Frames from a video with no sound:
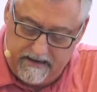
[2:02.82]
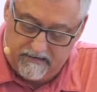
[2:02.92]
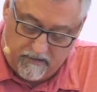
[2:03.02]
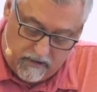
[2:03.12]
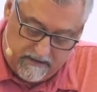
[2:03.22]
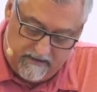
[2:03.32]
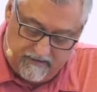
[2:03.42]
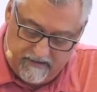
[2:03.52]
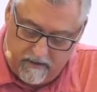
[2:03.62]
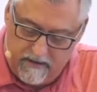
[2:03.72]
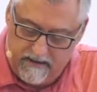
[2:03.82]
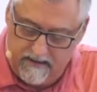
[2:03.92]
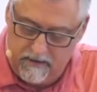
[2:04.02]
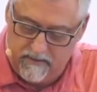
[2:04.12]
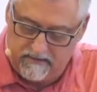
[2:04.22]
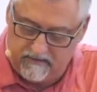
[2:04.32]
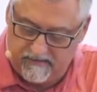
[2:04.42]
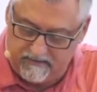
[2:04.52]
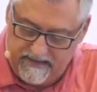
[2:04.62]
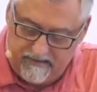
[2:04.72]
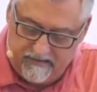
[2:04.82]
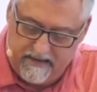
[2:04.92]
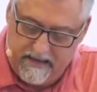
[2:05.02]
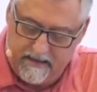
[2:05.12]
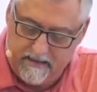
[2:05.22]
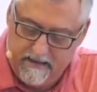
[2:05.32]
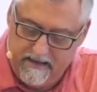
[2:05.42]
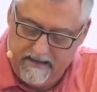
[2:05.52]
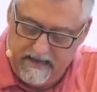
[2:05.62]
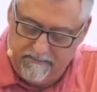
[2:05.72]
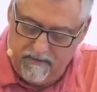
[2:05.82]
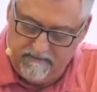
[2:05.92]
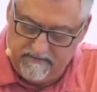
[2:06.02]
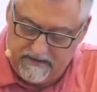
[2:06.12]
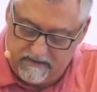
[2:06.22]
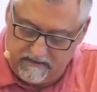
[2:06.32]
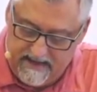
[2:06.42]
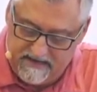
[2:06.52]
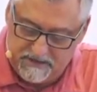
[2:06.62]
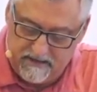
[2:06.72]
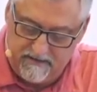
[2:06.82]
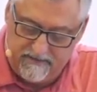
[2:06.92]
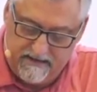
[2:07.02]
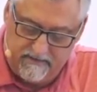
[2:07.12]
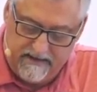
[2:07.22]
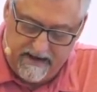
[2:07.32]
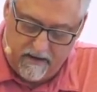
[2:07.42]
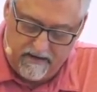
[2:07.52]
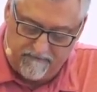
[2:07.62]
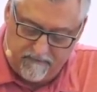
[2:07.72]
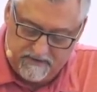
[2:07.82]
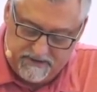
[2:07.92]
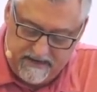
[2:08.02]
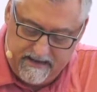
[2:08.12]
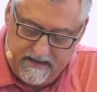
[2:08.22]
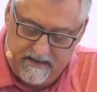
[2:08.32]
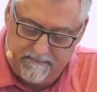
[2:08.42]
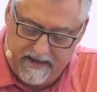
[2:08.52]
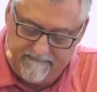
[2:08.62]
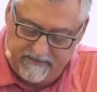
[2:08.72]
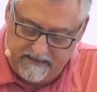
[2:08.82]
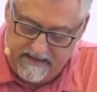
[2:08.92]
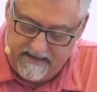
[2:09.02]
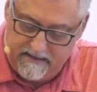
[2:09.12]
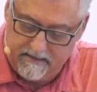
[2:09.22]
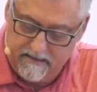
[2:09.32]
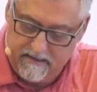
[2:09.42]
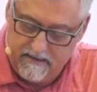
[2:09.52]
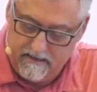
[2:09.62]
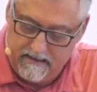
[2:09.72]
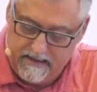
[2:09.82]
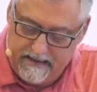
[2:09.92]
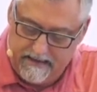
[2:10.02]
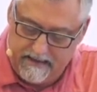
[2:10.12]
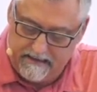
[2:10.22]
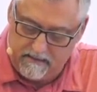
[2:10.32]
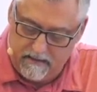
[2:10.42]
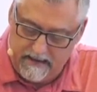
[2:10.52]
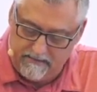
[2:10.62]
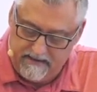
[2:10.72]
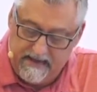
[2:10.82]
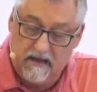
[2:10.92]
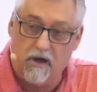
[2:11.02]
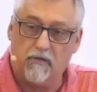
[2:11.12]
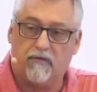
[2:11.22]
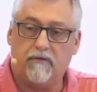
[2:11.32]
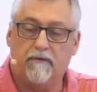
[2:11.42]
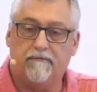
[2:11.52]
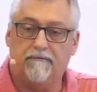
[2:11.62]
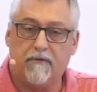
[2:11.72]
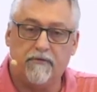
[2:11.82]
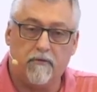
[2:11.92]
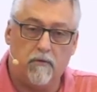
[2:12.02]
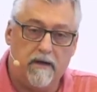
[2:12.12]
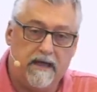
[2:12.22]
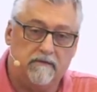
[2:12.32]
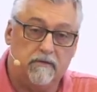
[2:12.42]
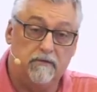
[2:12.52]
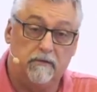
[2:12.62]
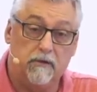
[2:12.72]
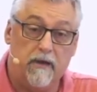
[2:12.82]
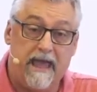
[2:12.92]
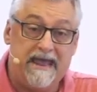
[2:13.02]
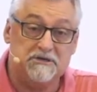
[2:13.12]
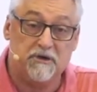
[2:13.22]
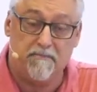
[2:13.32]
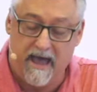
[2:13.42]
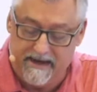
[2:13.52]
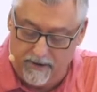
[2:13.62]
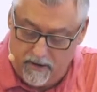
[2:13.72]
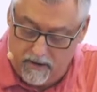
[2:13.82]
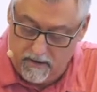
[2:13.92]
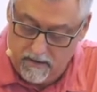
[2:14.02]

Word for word: He started in Syria, he went to Cilicia, he moved into Galatia, then the area of Phrygia and Pamphylia, and, and, and then he goes further away to, to Asia Minor.